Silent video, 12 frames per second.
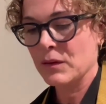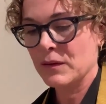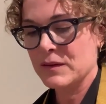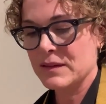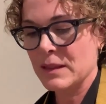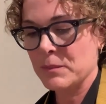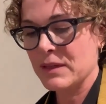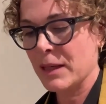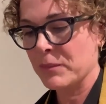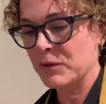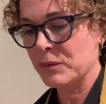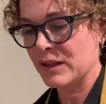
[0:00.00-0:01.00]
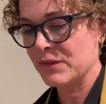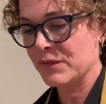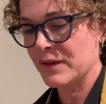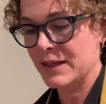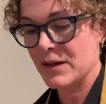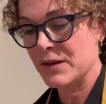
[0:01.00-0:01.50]
sometimes we could
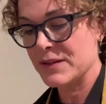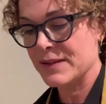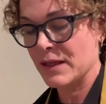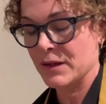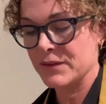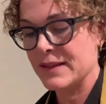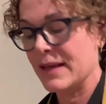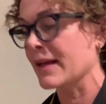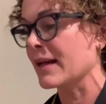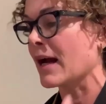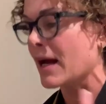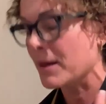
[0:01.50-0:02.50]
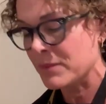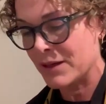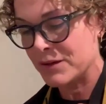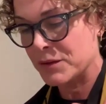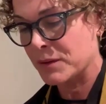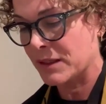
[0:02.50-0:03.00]
find ourselves saying, I'm
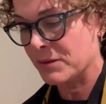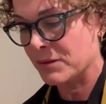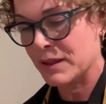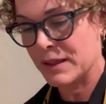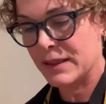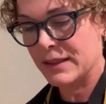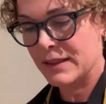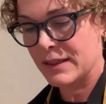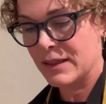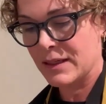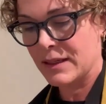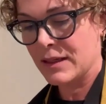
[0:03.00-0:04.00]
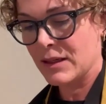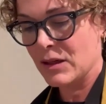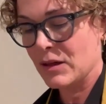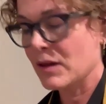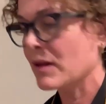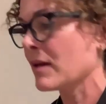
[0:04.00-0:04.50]
not doing it right.
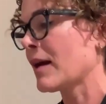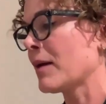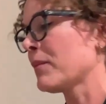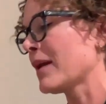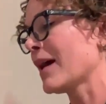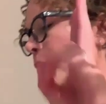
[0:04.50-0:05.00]
I'm not